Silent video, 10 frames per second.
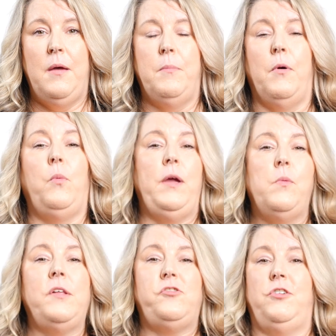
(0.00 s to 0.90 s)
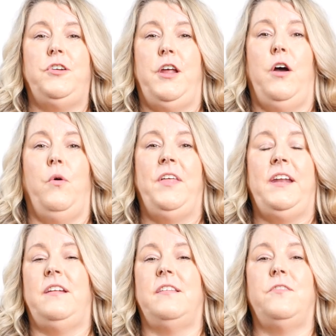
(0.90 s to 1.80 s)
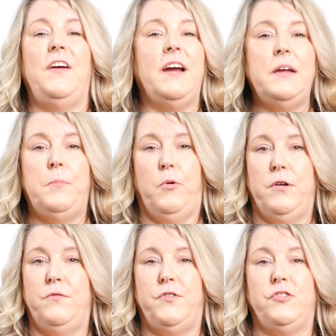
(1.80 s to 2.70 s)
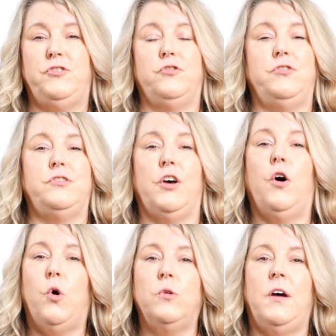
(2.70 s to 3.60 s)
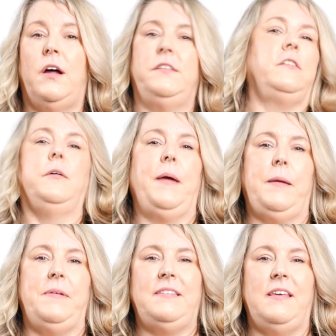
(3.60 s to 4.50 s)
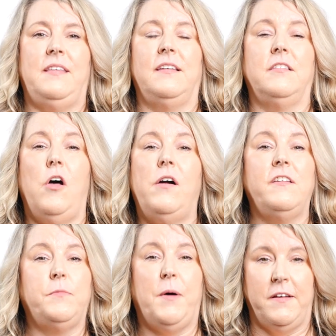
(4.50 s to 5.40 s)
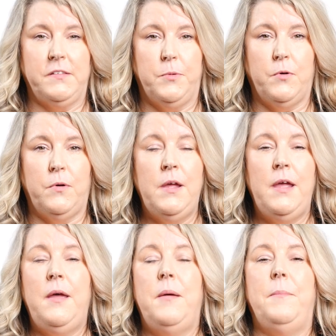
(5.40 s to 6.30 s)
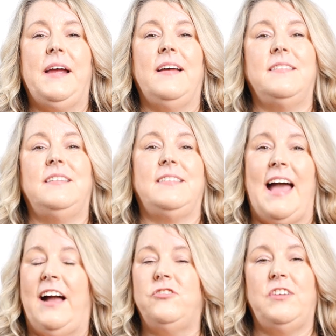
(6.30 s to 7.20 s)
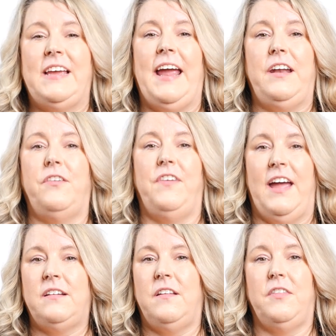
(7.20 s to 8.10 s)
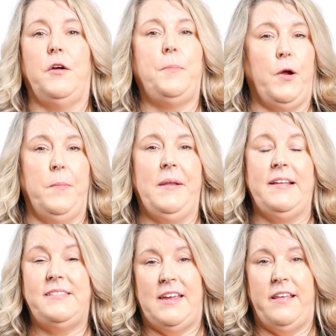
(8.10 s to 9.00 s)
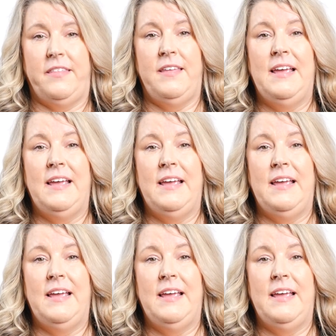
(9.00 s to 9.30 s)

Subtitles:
But we want you to know that it is very important for children to hold on to their baby teeth as long as possible because this actually can affect their permanent teeth.